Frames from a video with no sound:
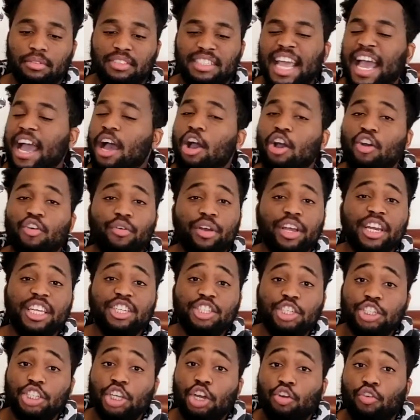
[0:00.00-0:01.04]
That already
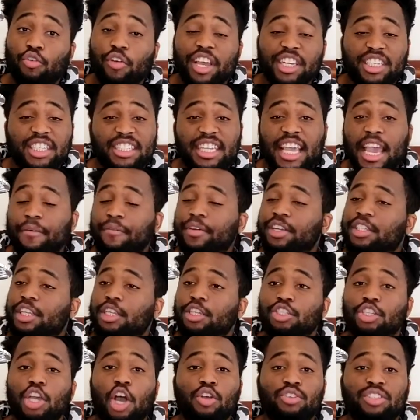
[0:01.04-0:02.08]
just erases
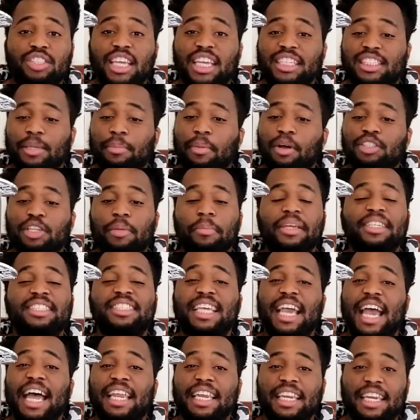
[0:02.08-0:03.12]
everything y'all say. It's about the
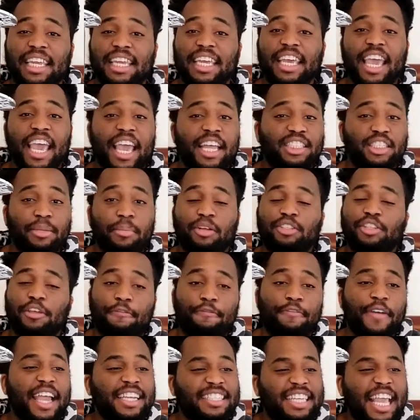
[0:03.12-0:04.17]
mentality, and it's about the
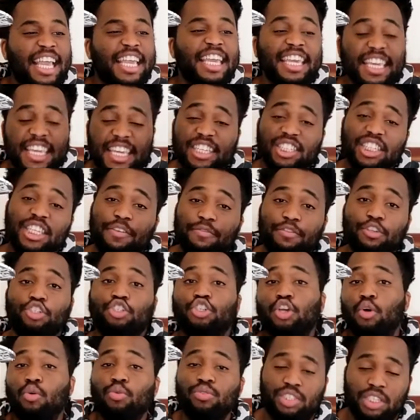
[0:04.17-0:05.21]
fact that he is even
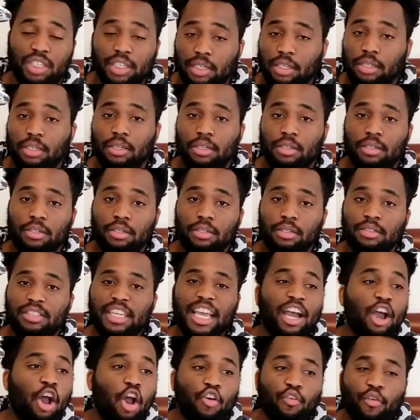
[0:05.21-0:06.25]
chosen.
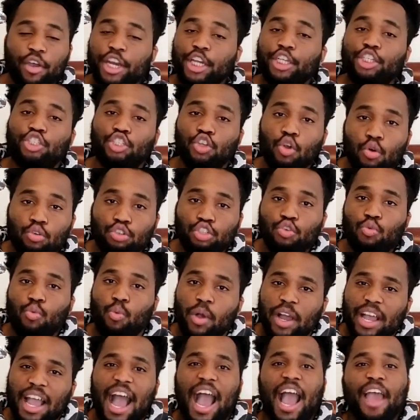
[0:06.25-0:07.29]
That already shows you
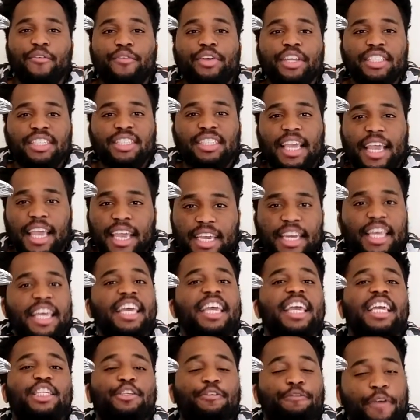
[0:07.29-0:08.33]
what Kyrie is saying
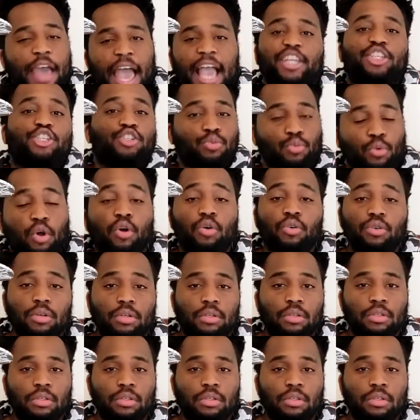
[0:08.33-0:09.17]
is factual.